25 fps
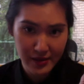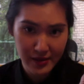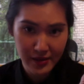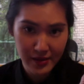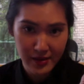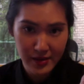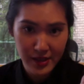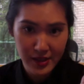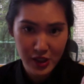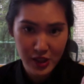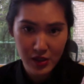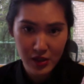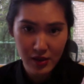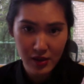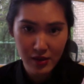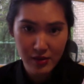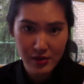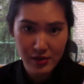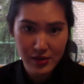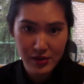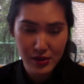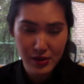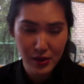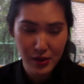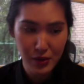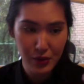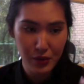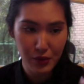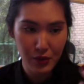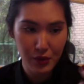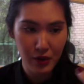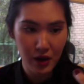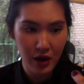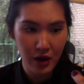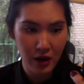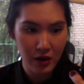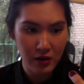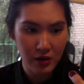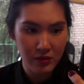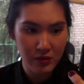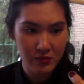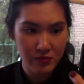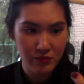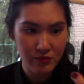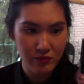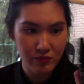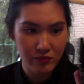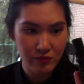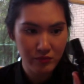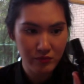was this Antonia
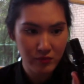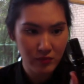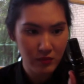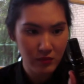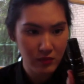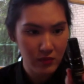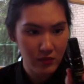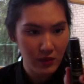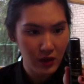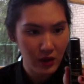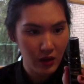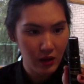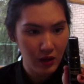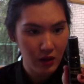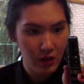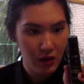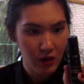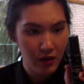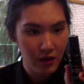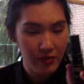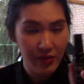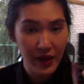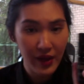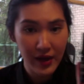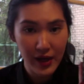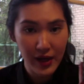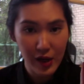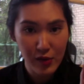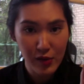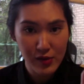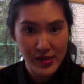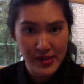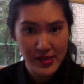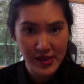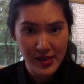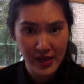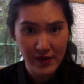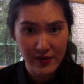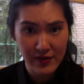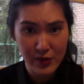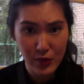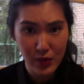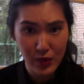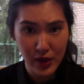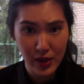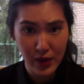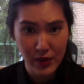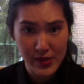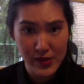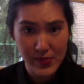Burrell Forest Dew Skin
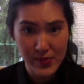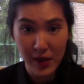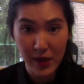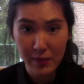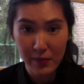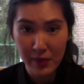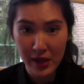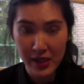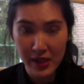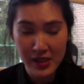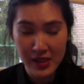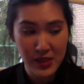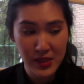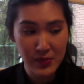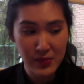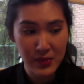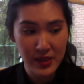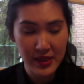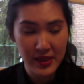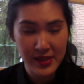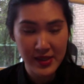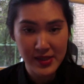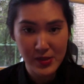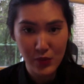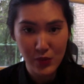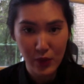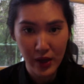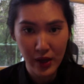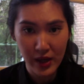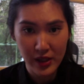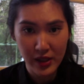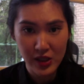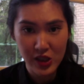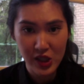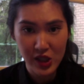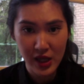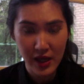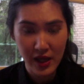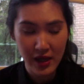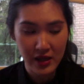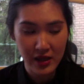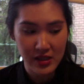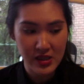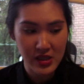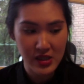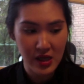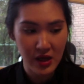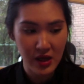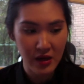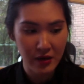Conditioner. So um,
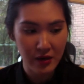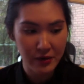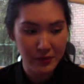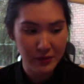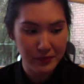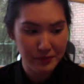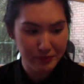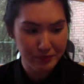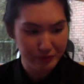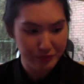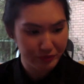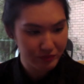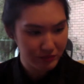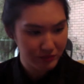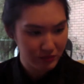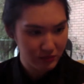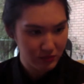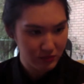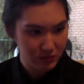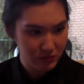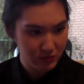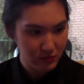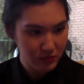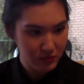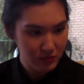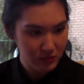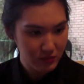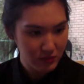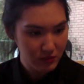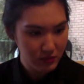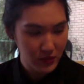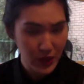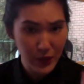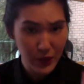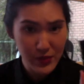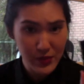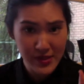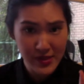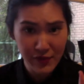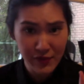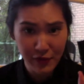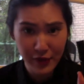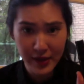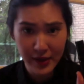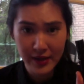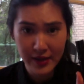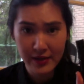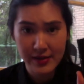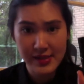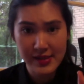that I received when I was buying
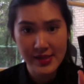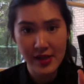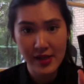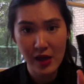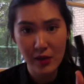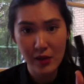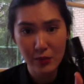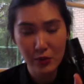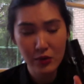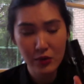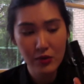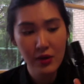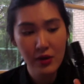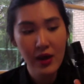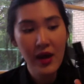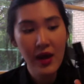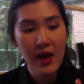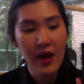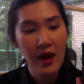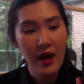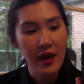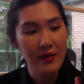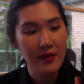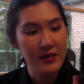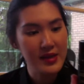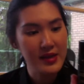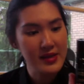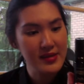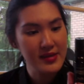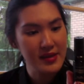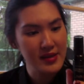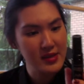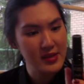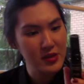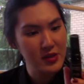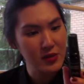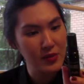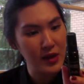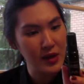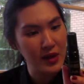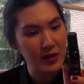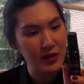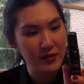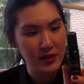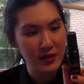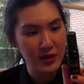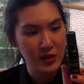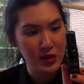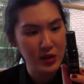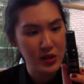my Antipodes range and
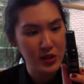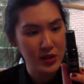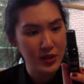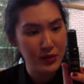um,